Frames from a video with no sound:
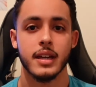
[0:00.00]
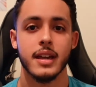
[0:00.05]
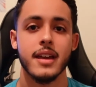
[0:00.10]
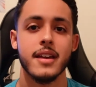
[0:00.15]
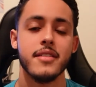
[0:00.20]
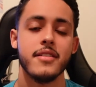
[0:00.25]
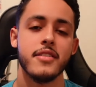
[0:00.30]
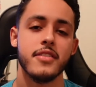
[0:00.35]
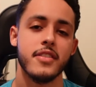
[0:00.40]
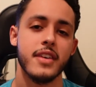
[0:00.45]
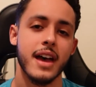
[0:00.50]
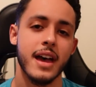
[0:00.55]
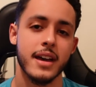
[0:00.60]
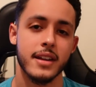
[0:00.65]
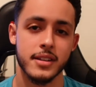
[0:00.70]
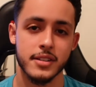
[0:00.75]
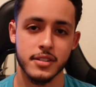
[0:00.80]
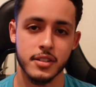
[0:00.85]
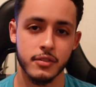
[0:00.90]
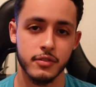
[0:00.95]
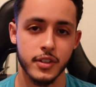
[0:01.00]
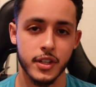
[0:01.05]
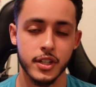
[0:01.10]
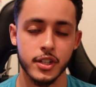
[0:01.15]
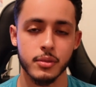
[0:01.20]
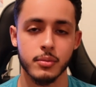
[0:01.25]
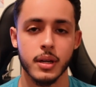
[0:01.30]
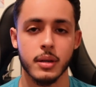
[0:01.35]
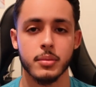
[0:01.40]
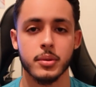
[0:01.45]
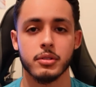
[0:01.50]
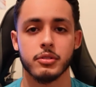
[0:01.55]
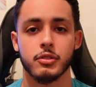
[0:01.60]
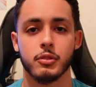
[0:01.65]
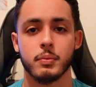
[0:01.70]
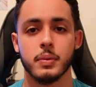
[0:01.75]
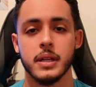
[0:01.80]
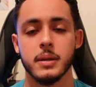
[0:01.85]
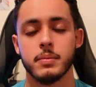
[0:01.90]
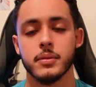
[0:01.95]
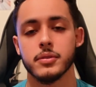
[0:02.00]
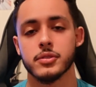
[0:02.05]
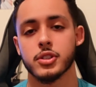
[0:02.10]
And that is the video, my beautiful people.